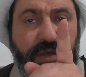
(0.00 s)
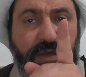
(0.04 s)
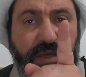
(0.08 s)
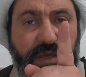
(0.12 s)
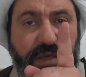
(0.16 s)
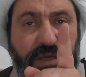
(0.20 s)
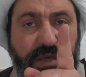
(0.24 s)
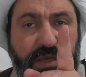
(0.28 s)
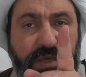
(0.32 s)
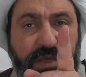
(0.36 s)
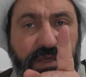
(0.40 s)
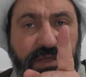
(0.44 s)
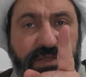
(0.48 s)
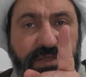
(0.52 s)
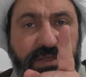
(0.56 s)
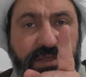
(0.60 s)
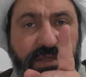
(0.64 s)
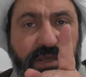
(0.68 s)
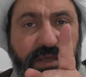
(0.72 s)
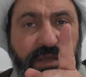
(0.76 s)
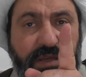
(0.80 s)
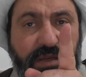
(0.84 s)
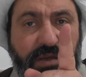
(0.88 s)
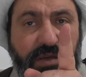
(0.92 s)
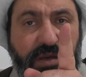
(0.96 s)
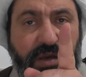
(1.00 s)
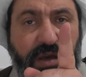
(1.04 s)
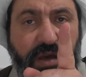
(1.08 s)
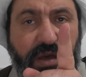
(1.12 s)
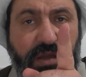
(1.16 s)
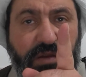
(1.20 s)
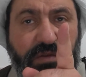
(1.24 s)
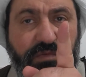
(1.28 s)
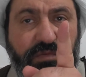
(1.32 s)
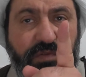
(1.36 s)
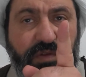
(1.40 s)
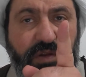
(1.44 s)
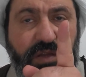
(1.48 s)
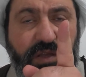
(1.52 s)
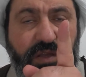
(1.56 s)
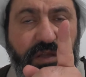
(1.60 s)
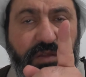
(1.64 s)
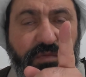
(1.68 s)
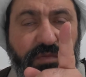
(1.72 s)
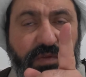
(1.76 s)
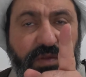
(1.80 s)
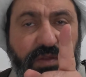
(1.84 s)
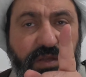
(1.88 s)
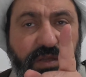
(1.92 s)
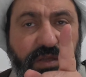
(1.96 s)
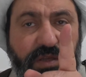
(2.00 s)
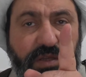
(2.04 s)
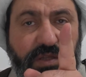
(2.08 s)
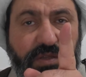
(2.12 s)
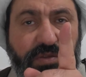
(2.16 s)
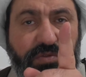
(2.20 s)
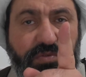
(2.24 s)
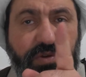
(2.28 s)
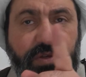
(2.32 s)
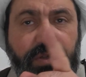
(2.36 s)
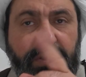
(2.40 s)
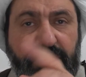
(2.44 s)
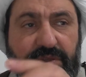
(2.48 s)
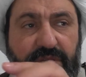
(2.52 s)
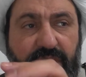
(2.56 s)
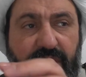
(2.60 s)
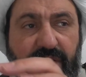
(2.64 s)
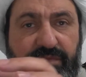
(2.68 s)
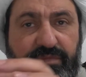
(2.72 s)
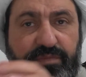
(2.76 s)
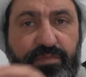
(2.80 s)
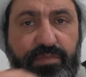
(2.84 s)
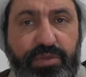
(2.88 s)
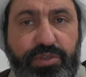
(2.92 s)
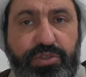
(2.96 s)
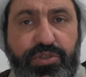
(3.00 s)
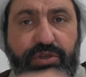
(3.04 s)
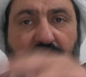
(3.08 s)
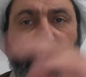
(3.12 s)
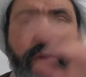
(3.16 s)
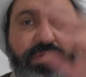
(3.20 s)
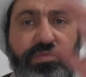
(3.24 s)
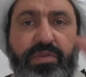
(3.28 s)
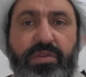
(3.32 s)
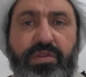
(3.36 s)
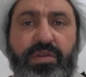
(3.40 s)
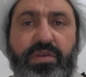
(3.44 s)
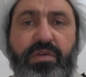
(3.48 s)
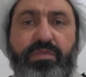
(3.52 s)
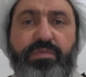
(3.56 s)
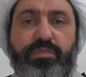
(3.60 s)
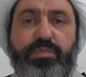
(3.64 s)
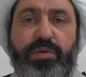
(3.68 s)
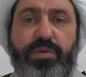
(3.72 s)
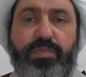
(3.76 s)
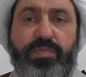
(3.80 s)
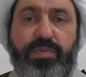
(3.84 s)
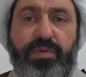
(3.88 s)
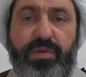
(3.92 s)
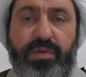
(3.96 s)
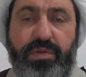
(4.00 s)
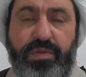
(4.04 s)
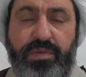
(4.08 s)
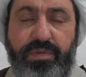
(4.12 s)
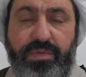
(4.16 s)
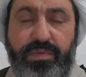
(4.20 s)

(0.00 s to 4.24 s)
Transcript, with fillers: is in conflict with interests of majority of people.